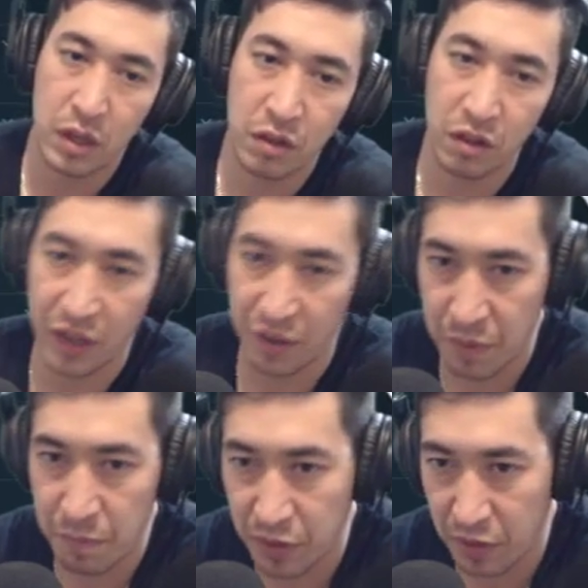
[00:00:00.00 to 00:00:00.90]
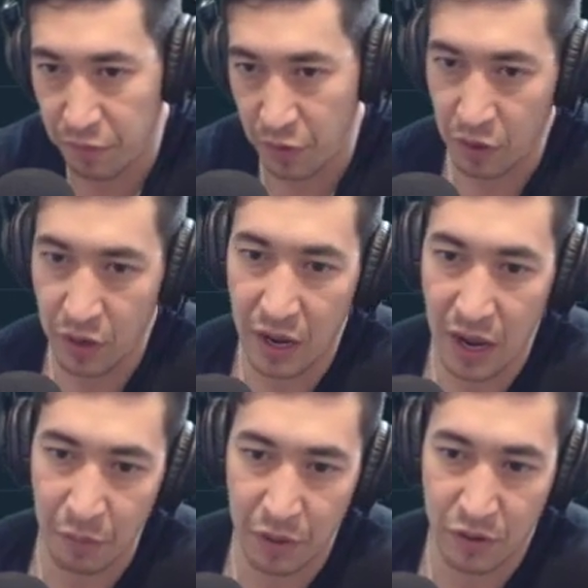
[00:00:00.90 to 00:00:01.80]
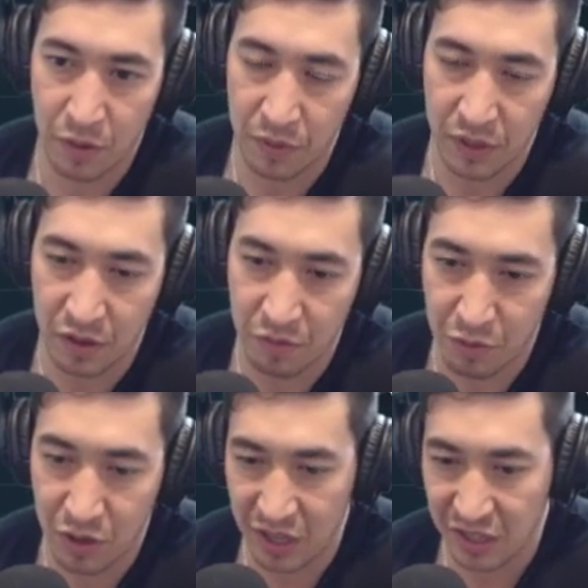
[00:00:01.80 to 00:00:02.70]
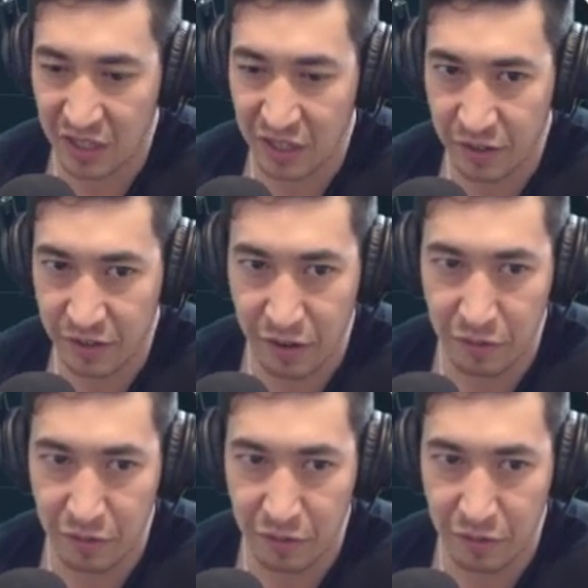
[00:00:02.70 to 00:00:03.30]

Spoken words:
So like, if people didn't vote, I would interpret that as more like they didn't know.